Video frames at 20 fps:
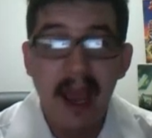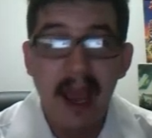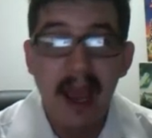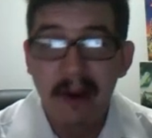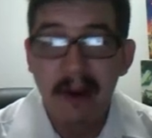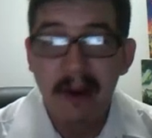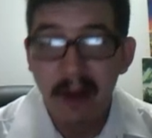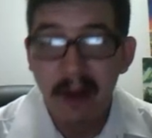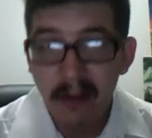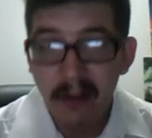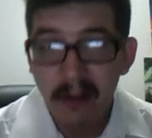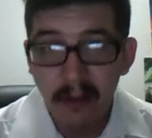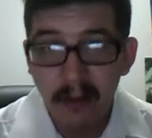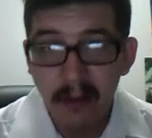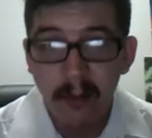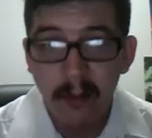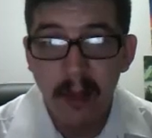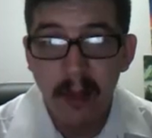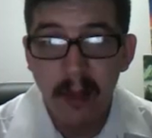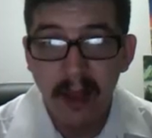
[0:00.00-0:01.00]

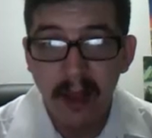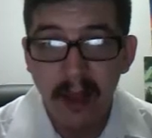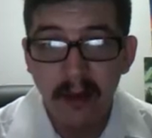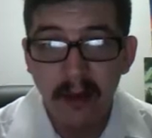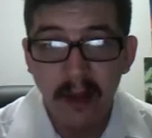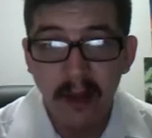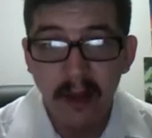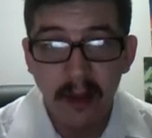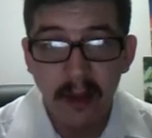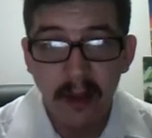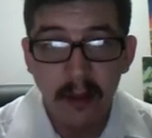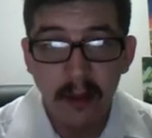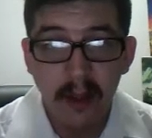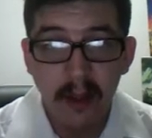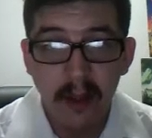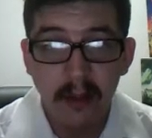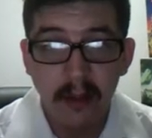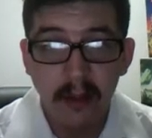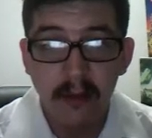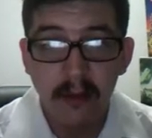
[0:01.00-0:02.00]
However, I can tell you
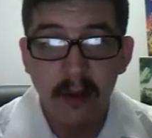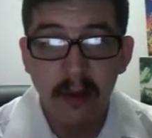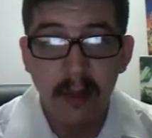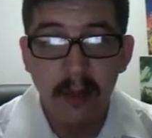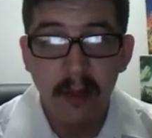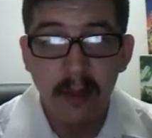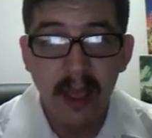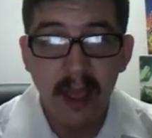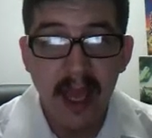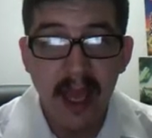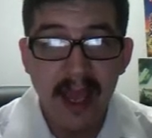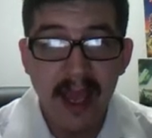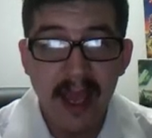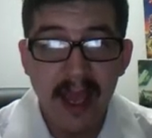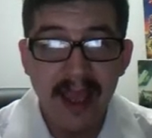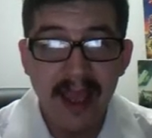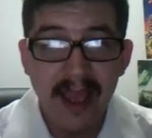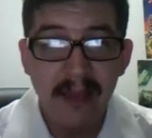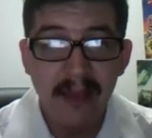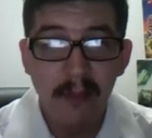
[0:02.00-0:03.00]
that this is going to be
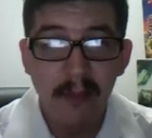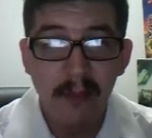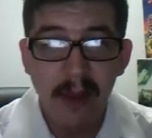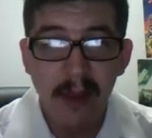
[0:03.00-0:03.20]
a